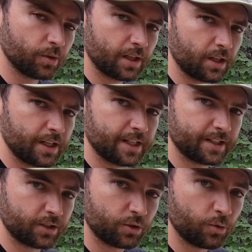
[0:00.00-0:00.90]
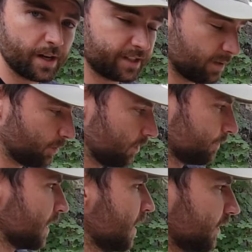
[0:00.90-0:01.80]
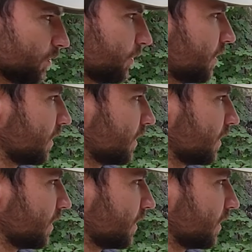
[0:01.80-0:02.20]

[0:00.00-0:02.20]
area, is a two-way zipper. So what you can